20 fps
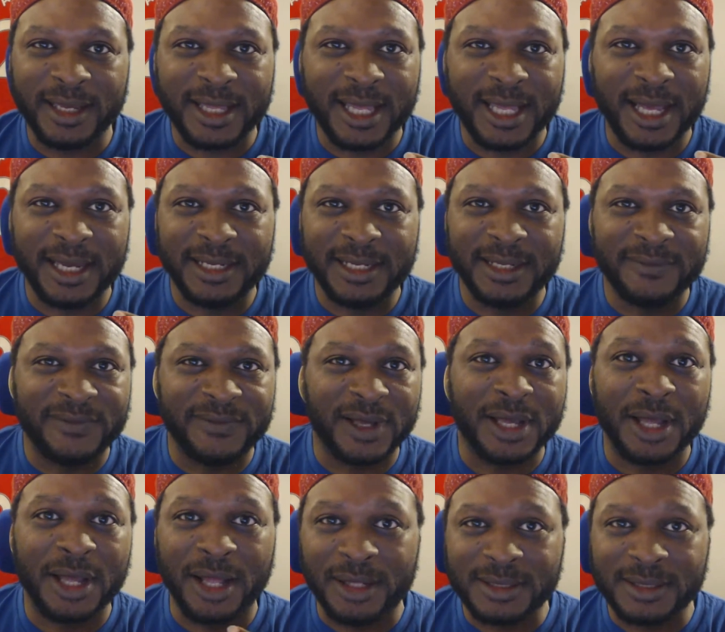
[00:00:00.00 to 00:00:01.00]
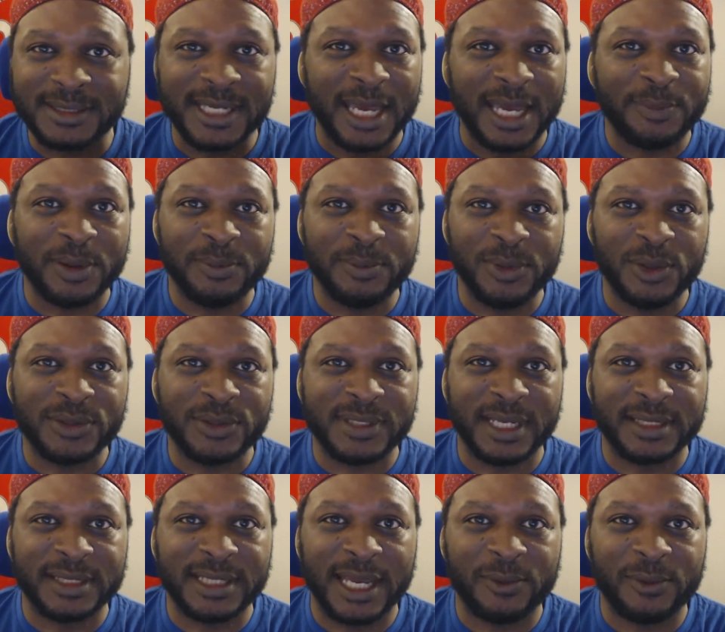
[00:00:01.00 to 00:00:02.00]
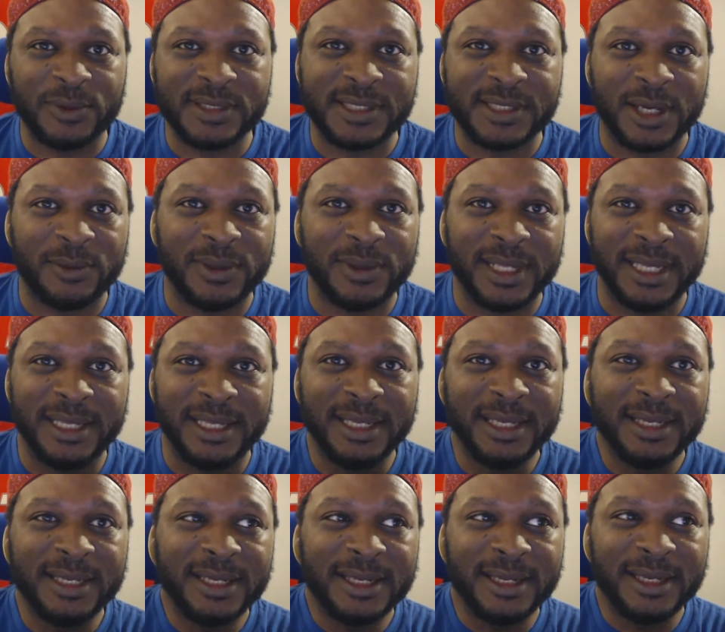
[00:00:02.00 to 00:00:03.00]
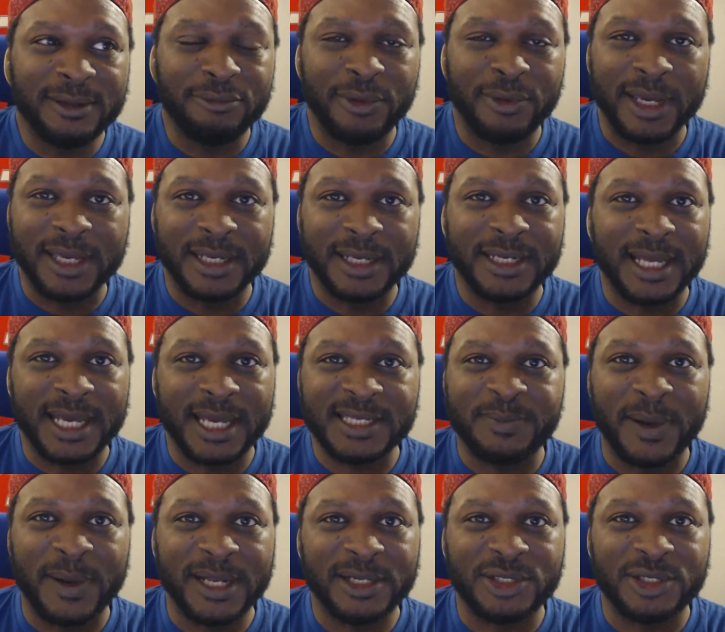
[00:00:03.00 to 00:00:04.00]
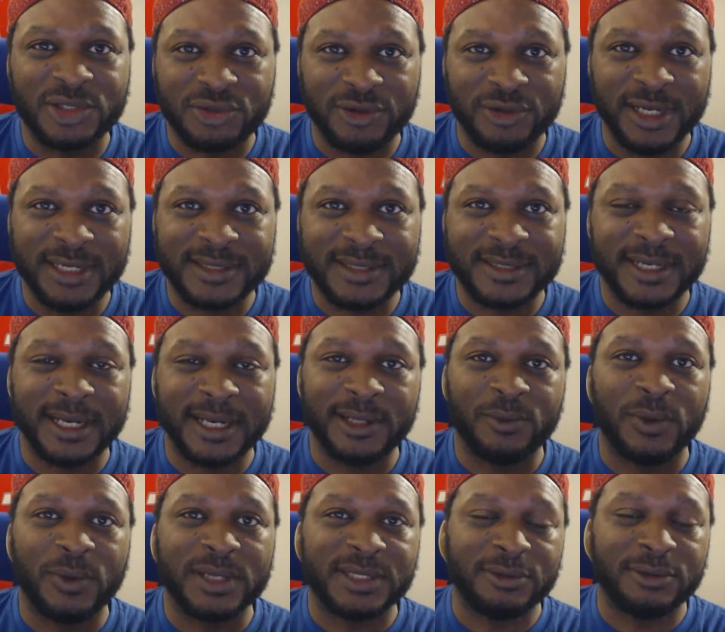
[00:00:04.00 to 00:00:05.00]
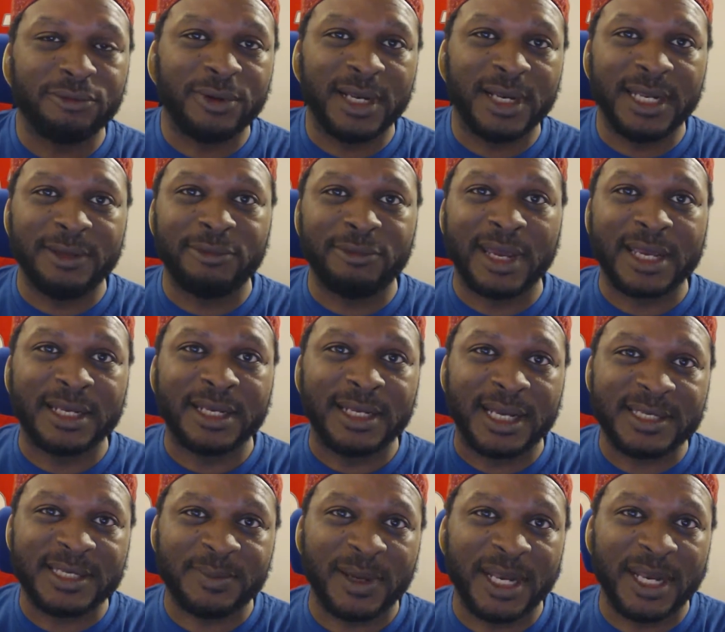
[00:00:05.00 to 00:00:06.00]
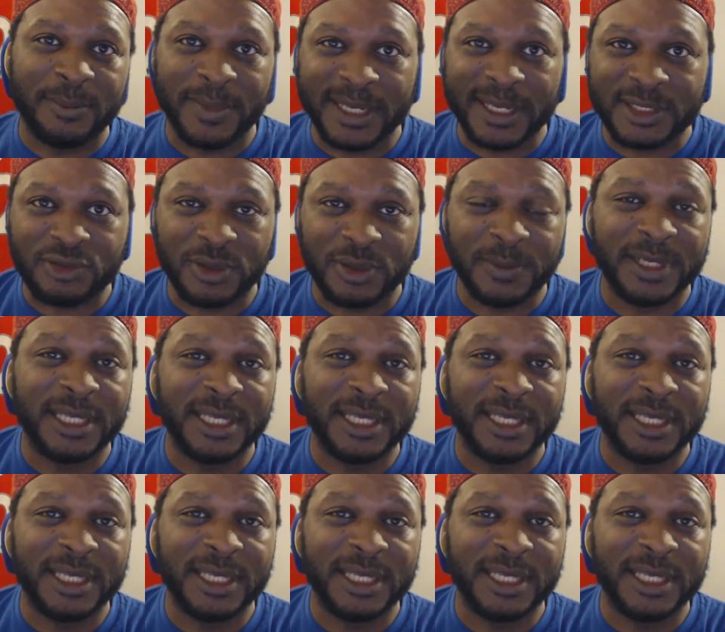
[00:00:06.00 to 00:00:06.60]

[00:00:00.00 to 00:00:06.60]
kind of a cult type of music that was only recognized by the streets and it wasn't really recognized by the mainstream.